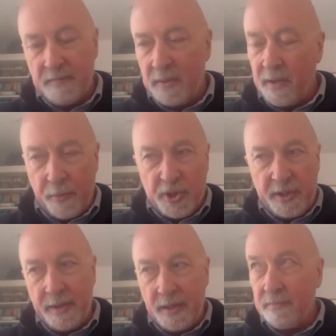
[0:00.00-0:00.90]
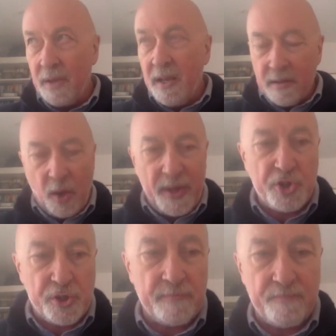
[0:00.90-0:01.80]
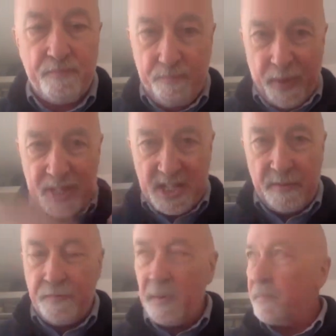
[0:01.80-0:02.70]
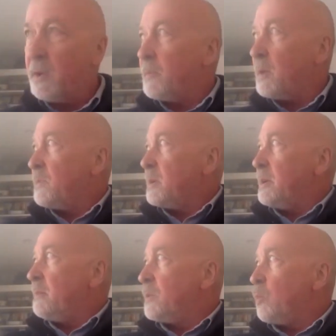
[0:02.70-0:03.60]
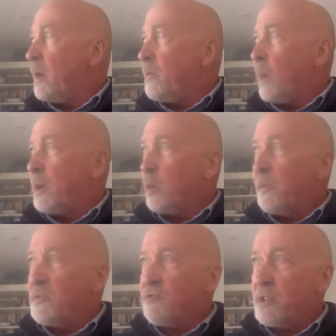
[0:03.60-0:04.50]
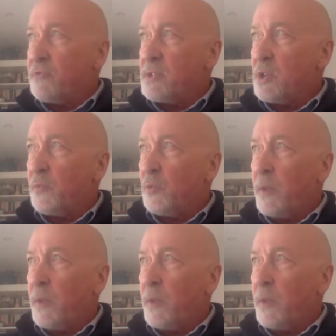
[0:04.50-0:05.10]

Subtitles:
community cohesion bits of the Whitehall infrastructure and so forth.